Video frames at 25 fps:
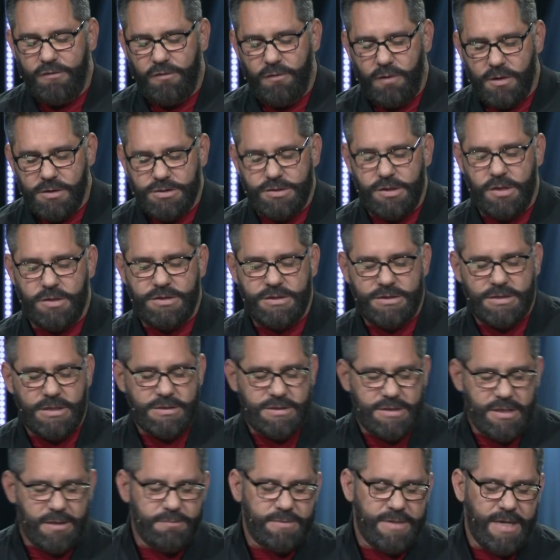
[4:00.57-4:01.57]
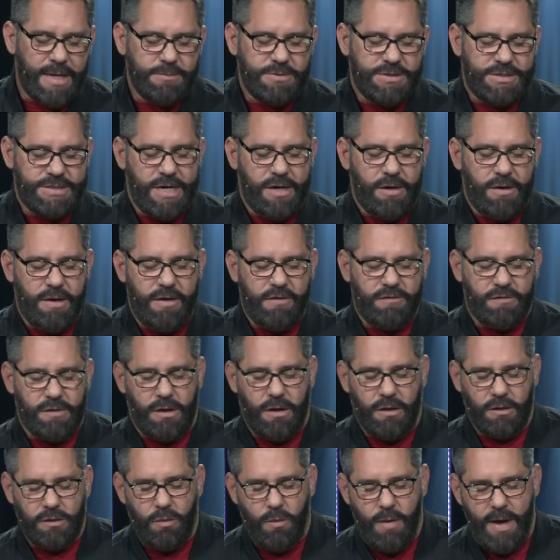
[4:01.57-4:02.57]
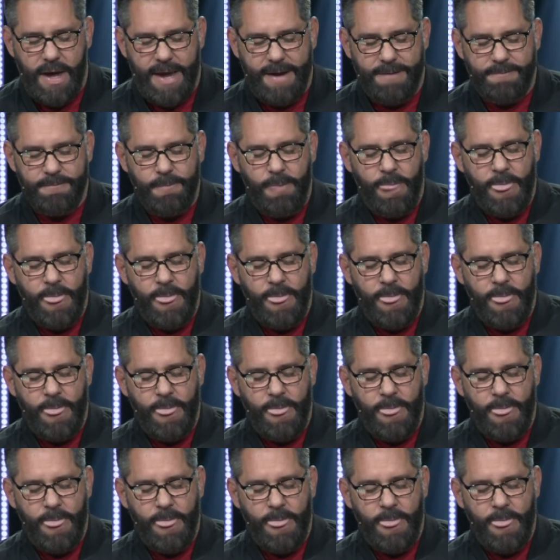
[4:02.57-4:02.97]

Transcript: to our churches and sometimes charities along the way.